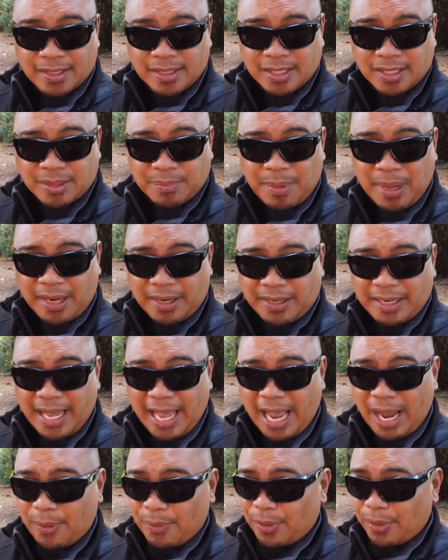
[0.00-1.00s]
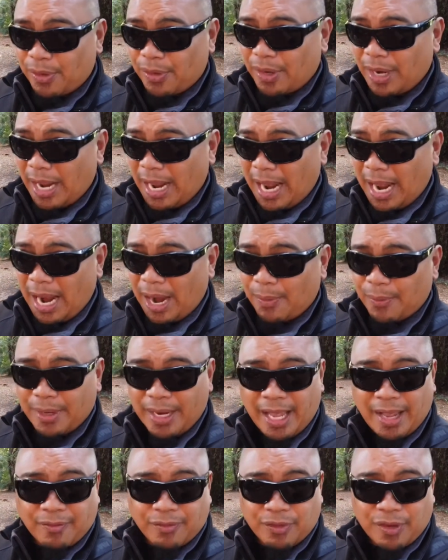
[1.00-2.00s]
It's about an hour, hour and
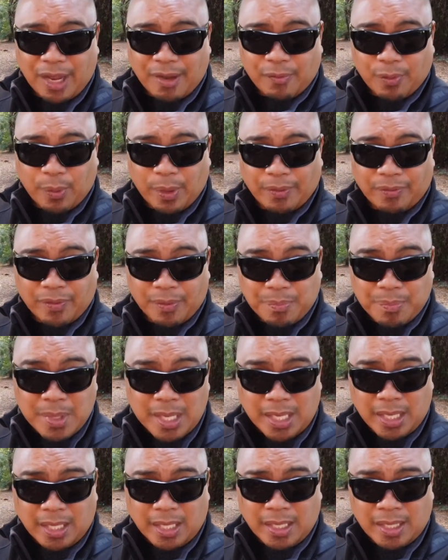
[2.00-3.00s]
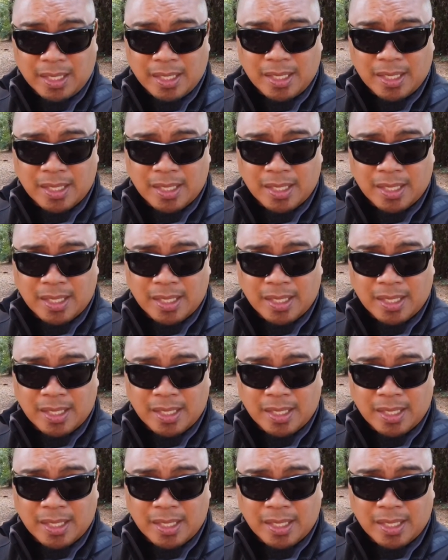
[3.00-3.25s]
a half drive away from me,